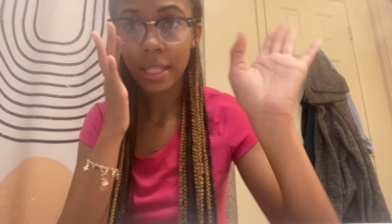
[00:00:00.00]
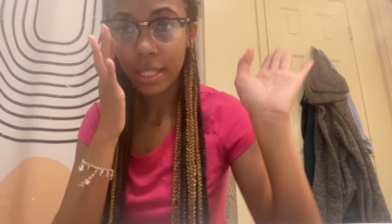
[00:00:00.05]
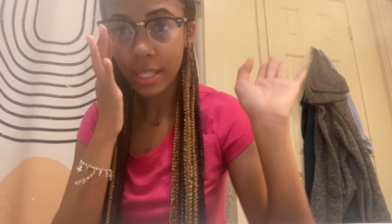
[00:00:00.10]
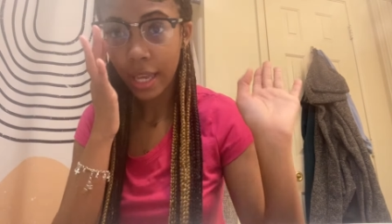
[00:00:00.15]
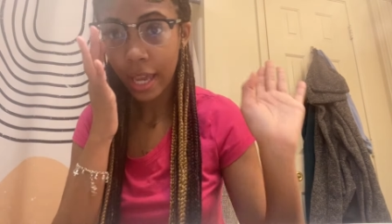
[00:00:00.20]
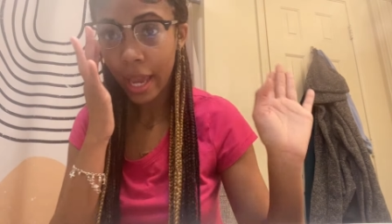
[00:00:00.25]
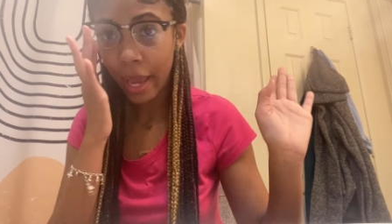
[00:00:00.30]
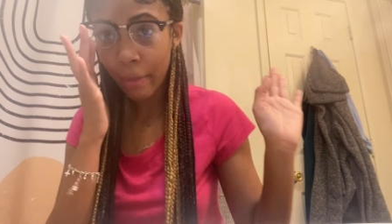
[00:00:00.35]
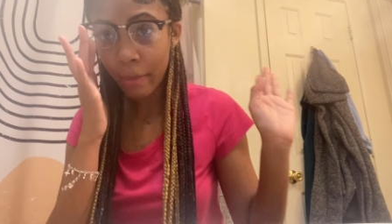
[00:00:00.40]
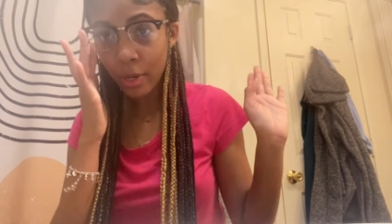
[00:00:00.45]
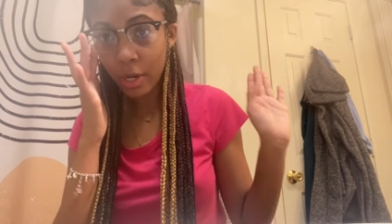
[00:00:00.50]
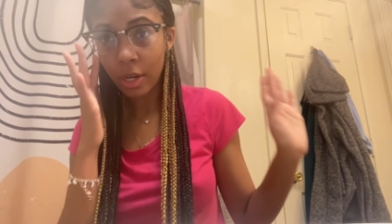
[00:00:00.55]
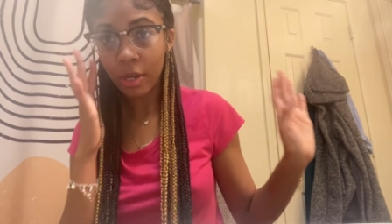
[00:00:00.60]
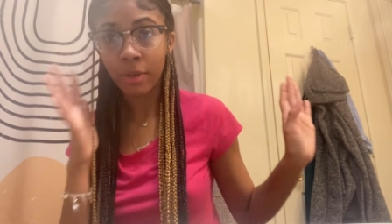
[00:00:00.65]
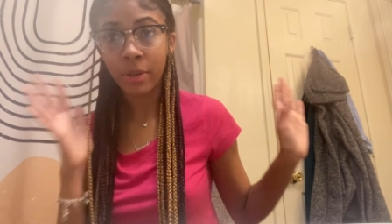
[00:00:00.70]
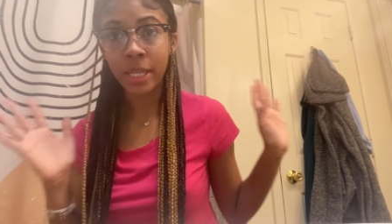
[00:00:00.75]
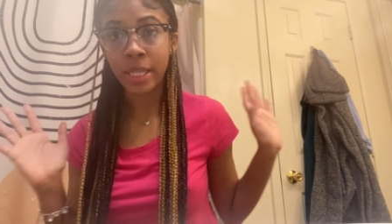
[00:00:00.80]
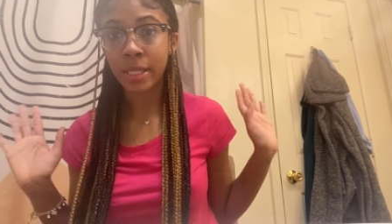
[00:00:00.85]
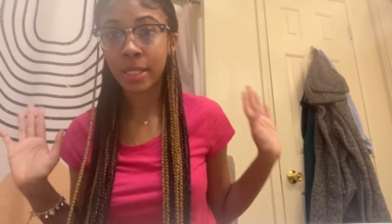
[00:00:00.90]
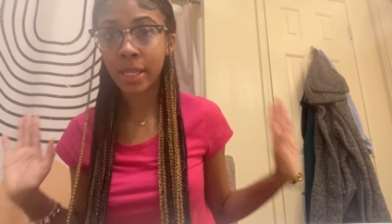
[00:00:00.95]
same girl.
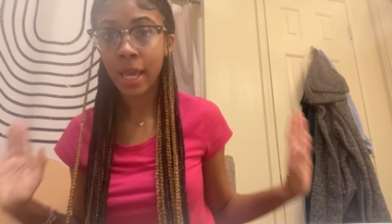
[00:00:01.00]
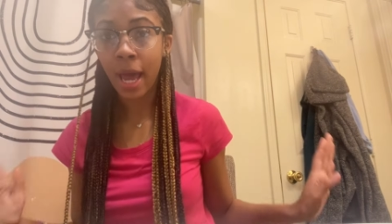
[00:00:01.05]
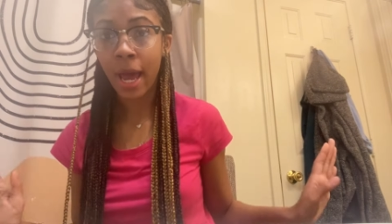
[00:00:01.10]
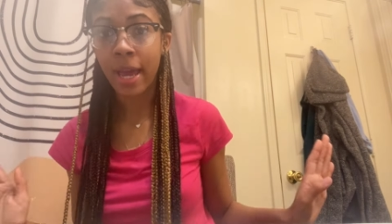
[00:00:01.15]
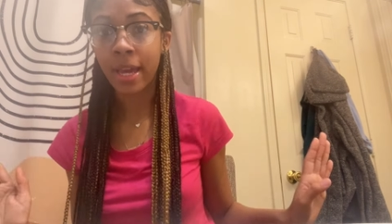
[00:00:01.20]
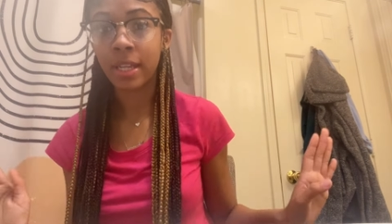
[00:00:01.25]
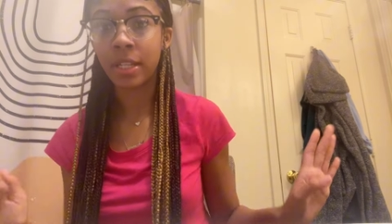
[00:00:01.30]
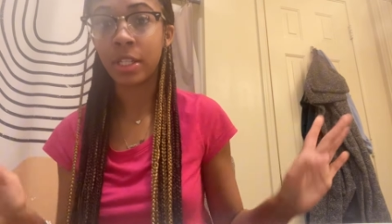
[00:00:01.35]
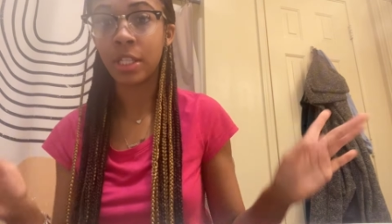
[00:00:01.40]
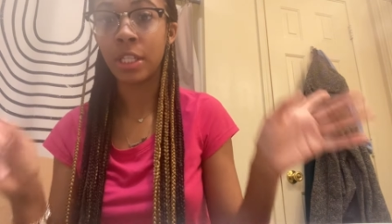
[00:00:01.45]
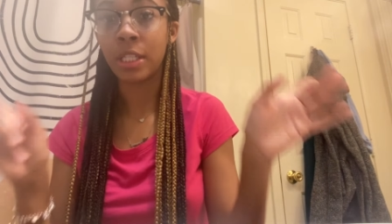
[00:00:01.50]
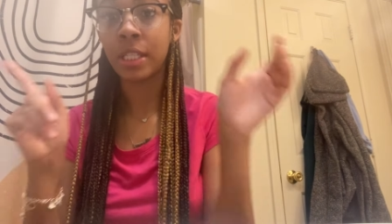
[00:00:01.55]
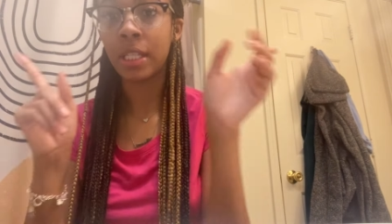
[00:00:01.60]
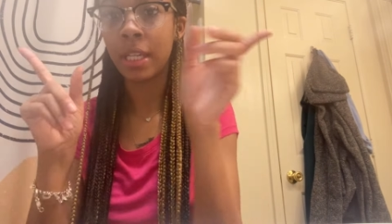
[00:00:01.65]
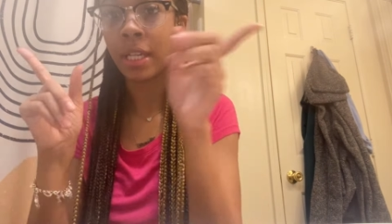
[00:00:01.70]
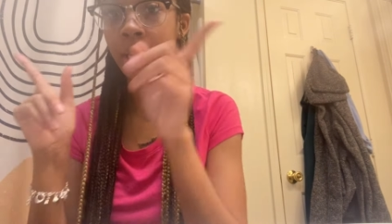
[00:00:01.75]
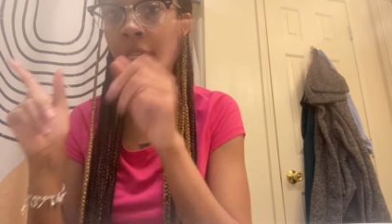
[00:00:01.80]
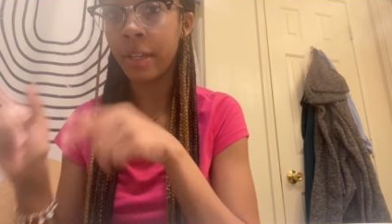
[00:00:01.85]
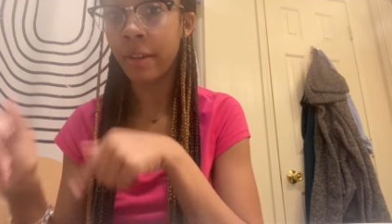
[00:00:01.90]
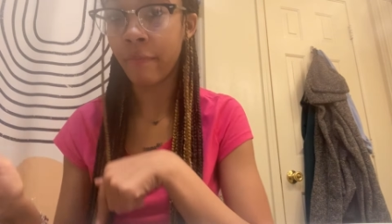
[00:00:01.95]
It's tight. She
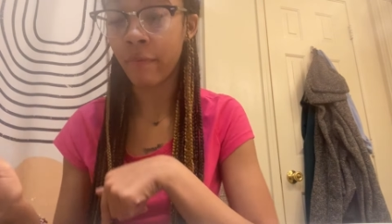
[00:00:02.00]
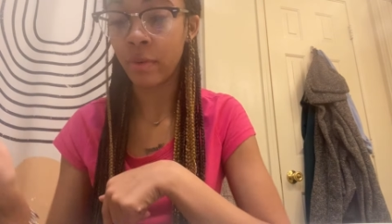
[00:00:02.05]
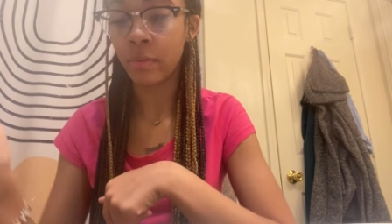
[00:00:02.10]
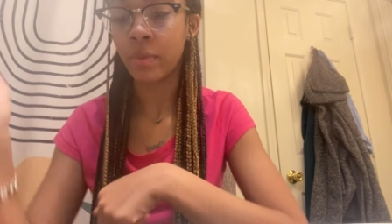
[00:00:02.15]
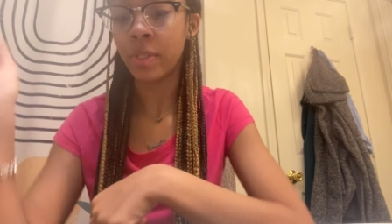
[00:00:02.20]
sent a different